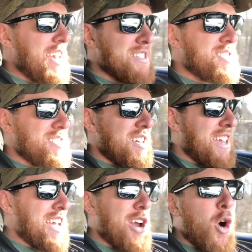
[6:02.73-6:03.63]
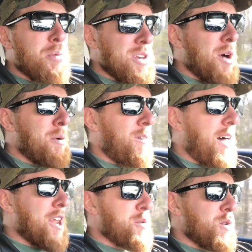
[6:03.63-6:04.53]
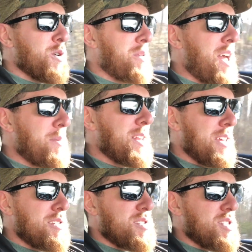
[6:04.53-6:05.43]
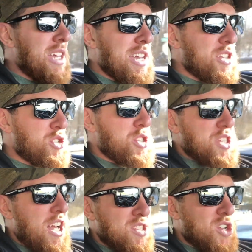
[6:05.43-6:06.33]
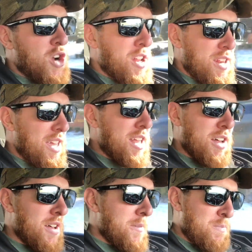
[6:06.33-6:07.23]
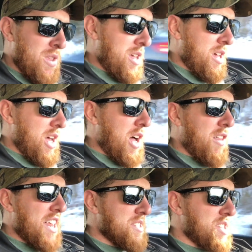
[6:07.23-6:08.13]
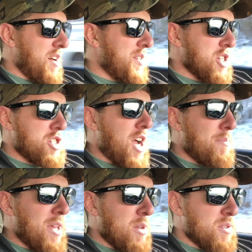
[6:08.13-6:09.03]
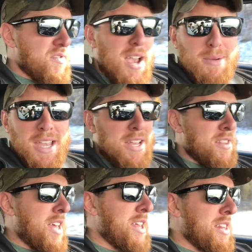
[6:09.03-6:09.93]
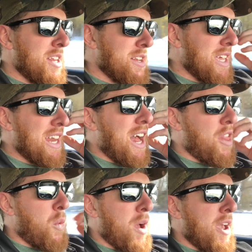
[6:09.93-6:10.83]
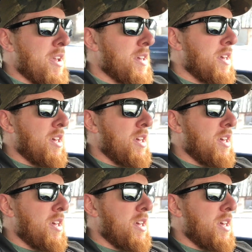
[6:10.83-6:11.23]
it opened up a lot of room. And I mean, he had just got started. He had a lot of stuff in his shop that he was fabricating that he needed to get out of the way